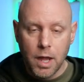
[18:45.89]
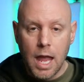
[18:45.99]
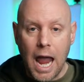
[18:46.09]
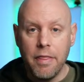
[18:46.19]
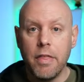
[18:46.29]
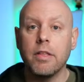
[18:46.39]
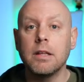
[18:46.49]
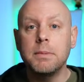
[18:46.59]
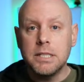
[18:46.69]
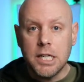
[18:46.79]
And then the
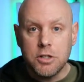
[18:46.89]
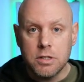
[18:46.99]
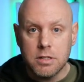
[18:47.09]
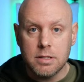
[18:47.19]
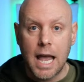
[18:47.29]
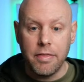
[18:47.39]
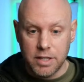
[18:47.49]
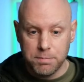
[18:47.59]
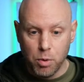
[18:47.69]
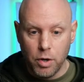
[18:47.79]
limitations at this
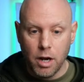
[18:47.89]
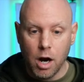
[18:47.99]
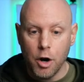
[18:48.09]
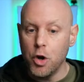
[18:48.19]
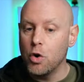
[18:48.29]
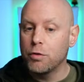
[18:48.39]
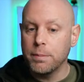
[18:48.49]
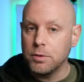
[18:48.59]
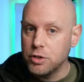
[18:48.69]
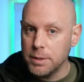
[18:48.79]
point are no
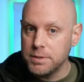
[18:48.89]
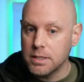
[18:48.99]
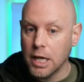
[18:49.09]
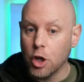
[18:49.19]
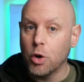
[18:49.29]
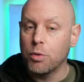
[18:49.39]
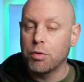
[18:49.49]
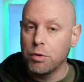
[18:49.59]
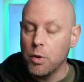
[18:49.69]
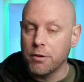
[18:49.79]
crippled ships can go
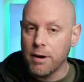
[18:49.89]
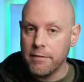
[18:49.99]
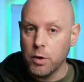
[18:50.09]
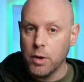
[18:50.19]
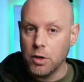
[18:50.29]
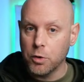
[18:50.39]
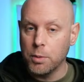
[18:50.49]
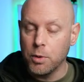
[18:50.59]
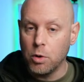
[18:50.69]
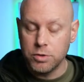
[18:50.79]
through a gravity well or
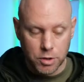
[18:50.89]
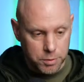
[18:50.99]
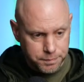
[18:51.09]
wormhole. So